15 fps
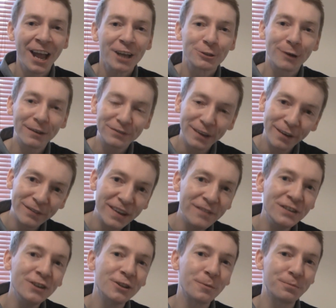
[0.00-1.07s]
So after I've
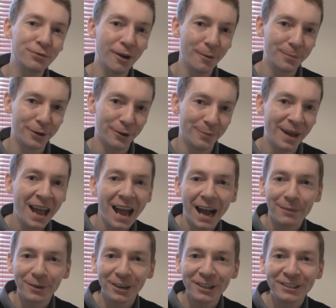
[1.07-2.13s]
given you the problem,
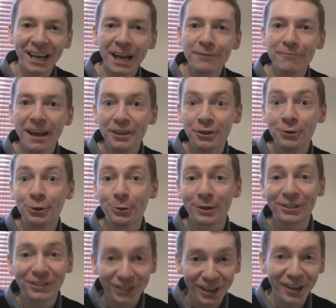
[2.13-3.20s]
I'm going to direct you to
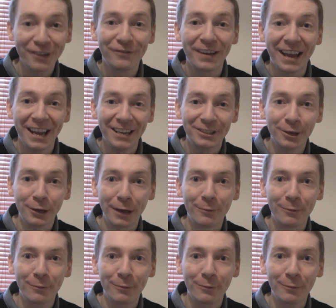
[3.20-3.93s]
a survey so